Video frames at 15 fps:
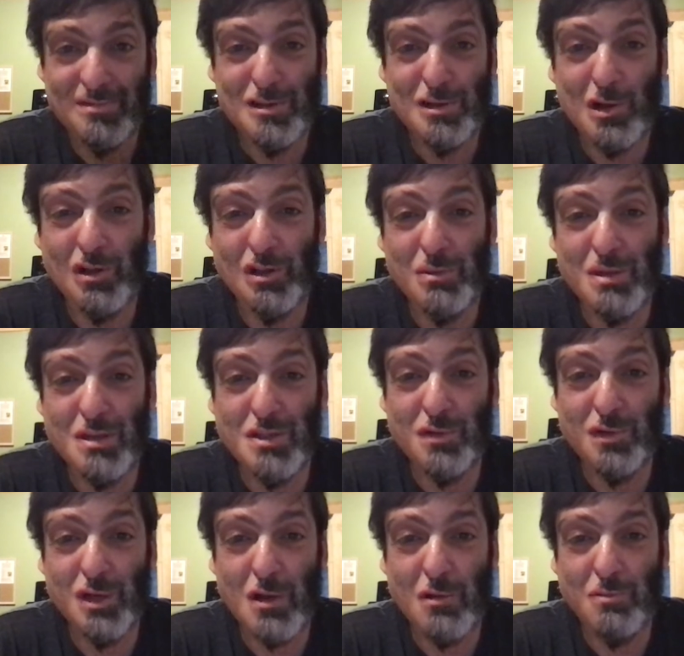All the best
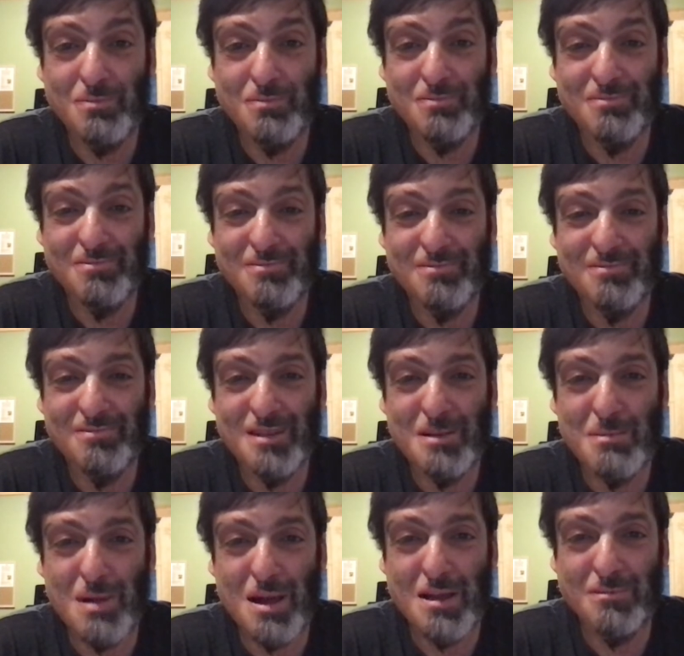for now.
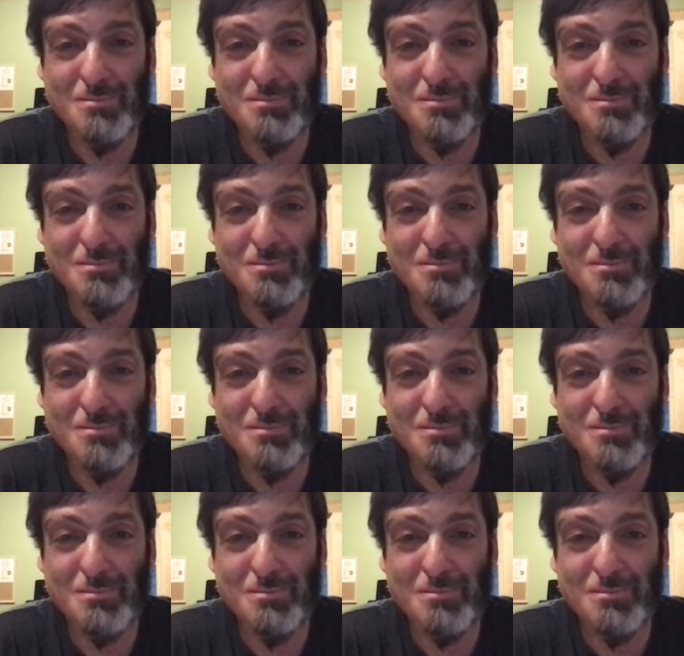Bye.